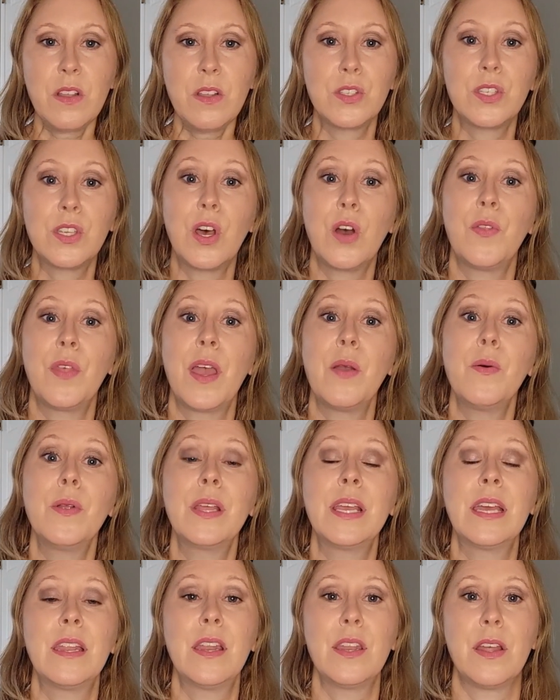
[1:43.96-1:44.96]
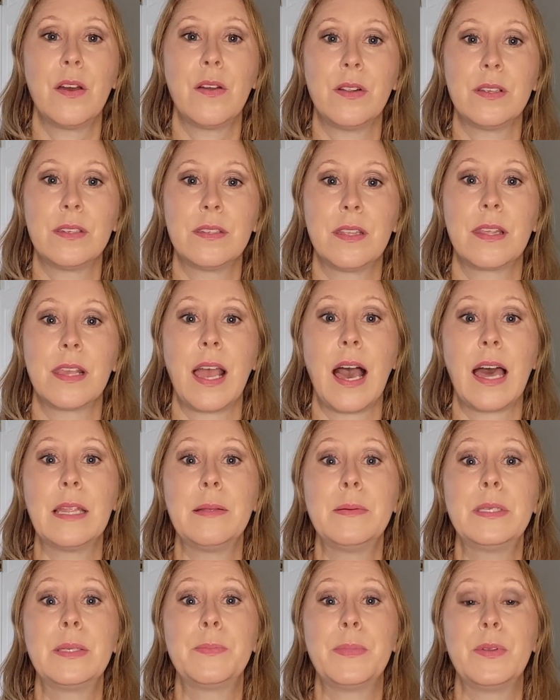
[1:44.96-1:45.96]
So they would get a notice that the
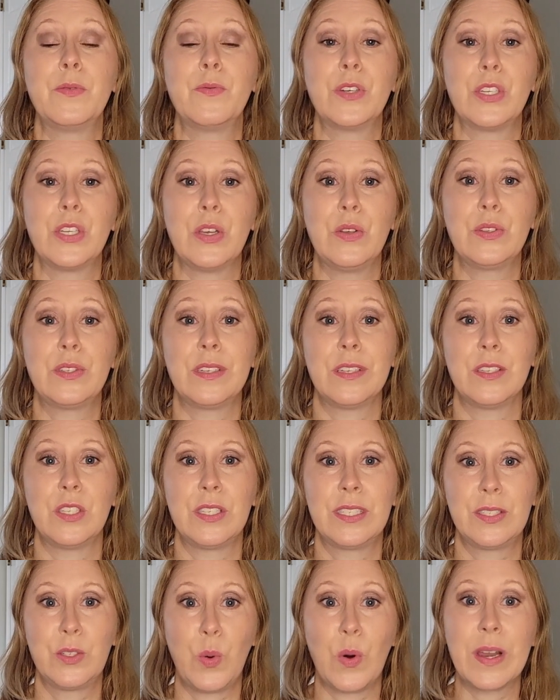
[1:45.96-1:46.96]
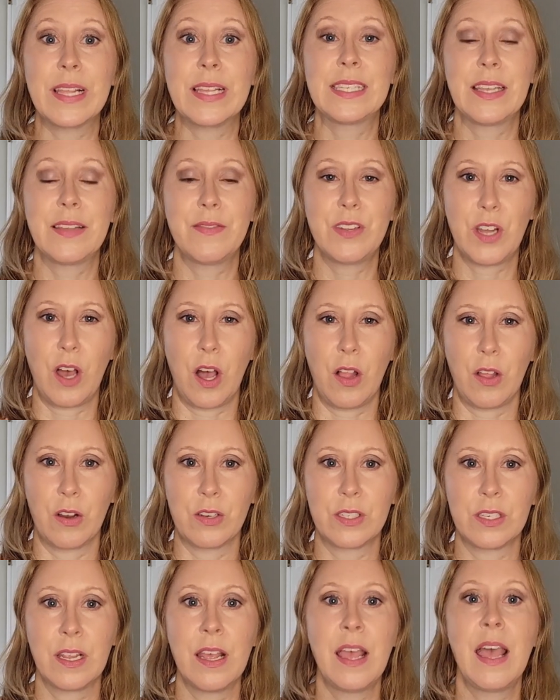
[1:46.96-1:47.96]
item's been reduced to
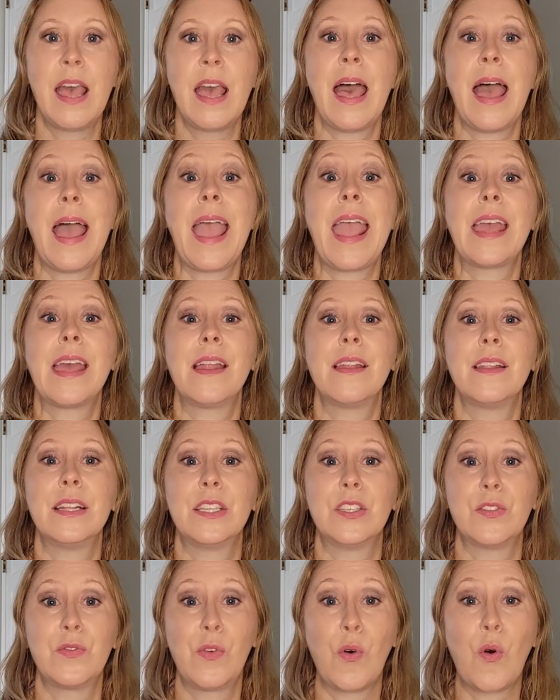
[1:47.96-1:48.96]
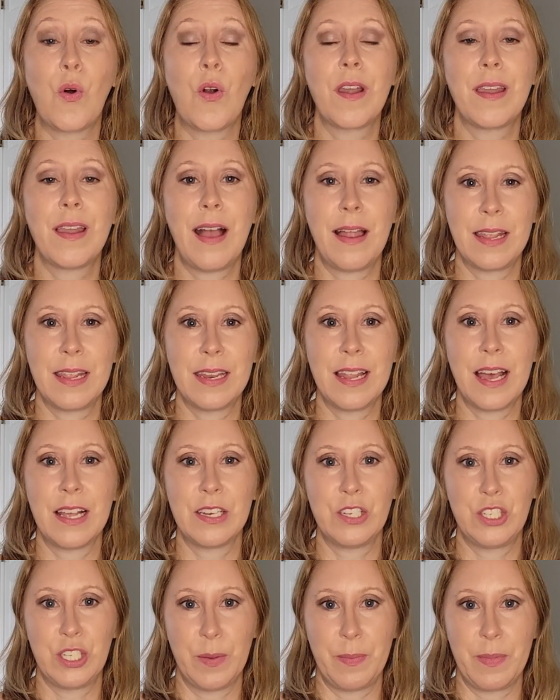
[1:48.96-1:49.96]
$27 and it's
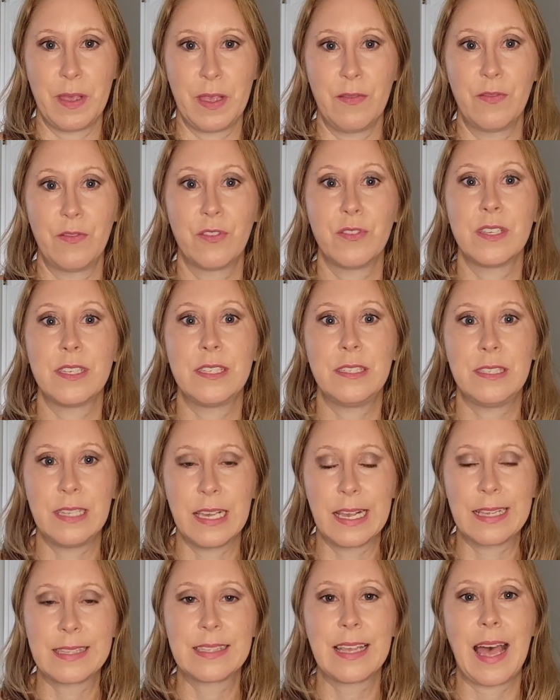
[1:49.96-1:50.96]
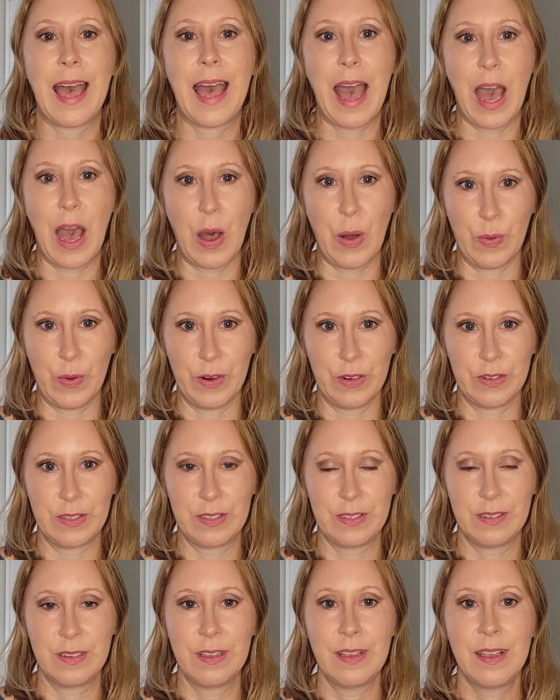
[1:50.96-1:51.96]
$4.99 shipping for the 6
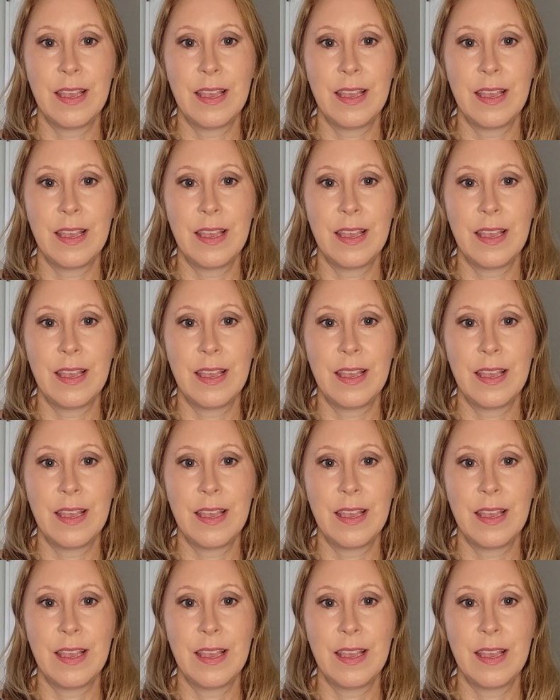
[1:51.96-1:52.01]
hours.